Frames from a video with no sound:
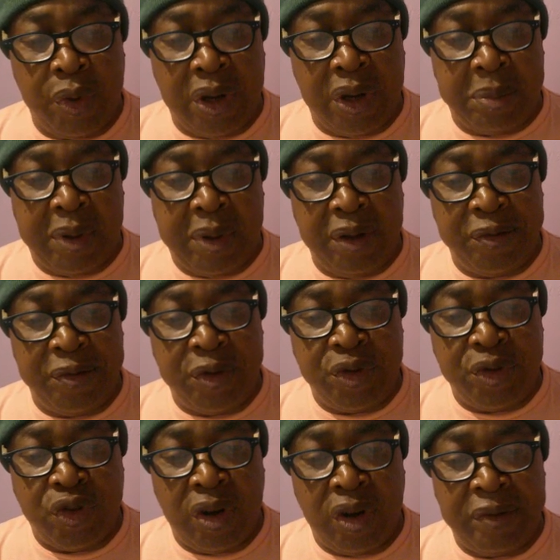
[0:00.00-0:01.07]
when applying
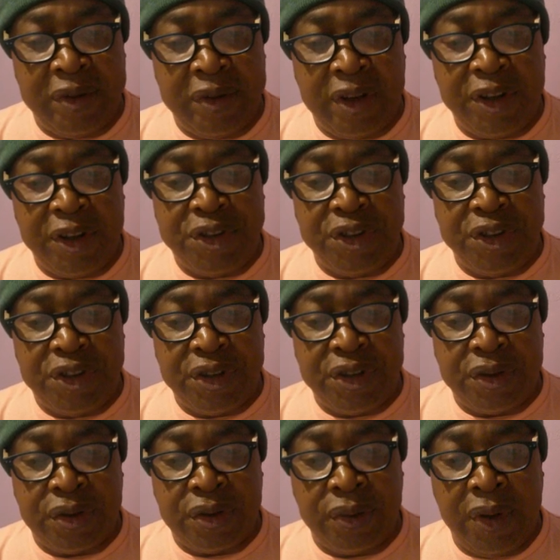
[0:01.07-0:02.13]
for driving
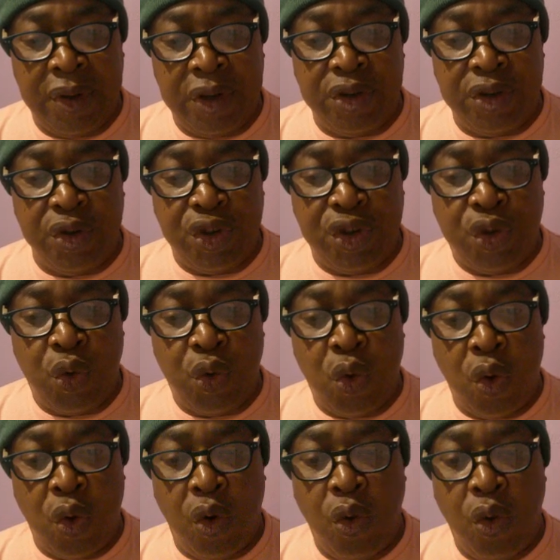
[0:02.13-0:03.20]
licenses to
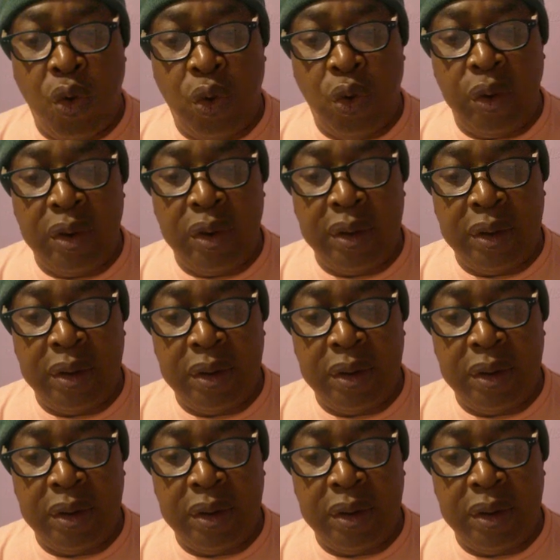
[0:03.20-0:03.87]
ensure all